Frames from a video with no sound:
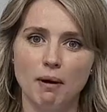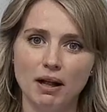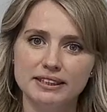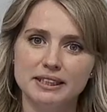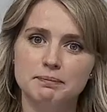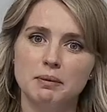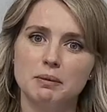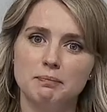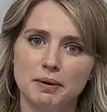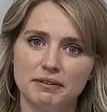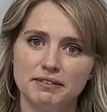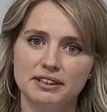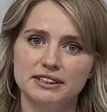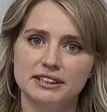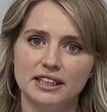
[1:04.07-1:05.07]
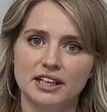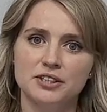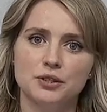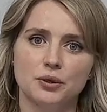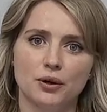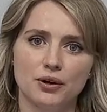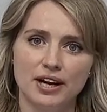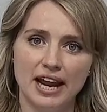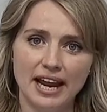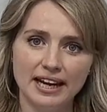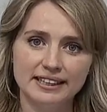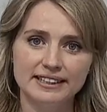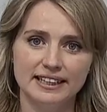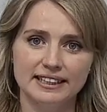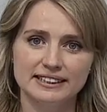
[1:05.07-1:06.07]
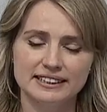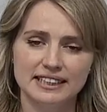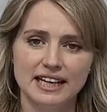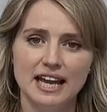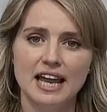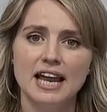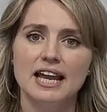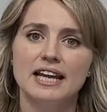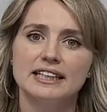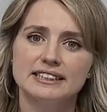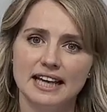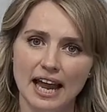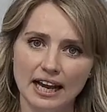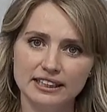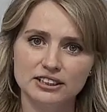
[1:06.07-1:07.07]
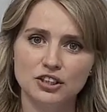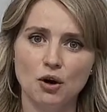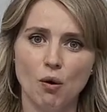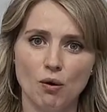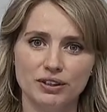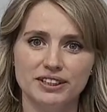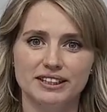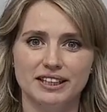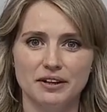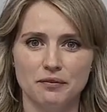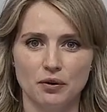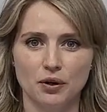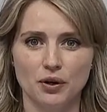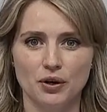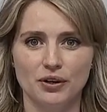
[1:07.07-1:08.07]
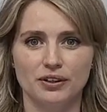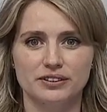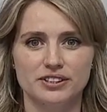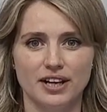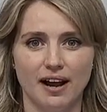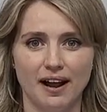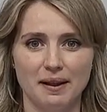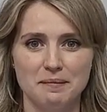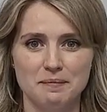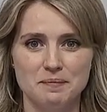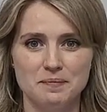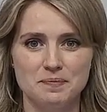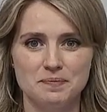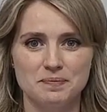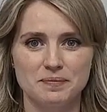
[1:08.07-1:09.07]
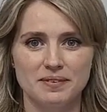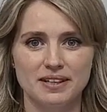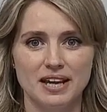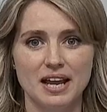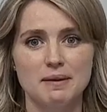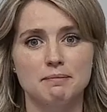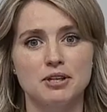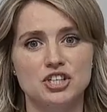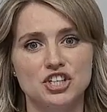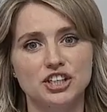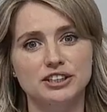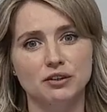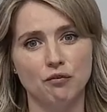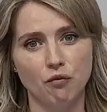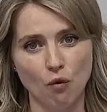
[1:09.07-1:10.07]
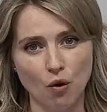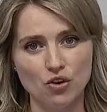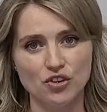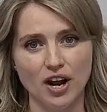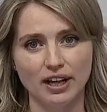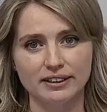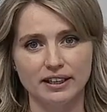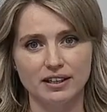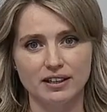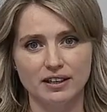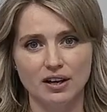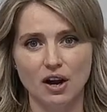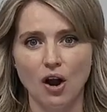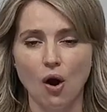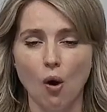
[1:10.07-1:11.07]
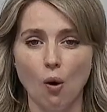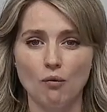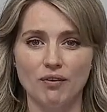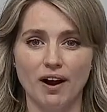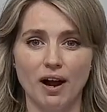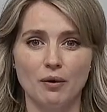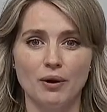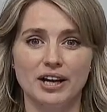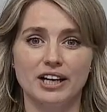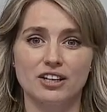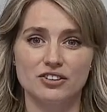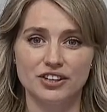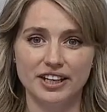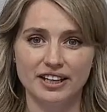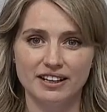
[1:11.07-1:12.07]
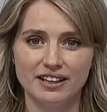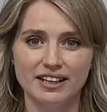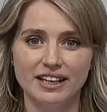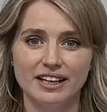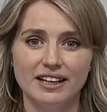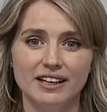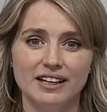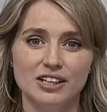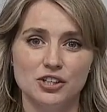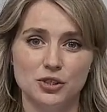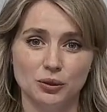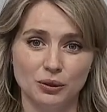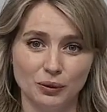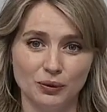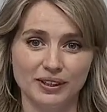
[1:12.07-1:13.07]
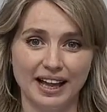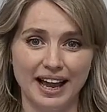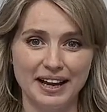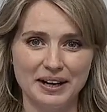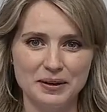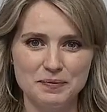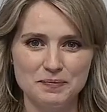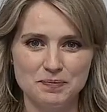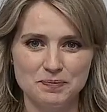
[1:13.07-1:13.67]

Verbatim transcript: multiple pivots into her 80s, is extraordinary for her time, but she's a forerunner of how a career should look like.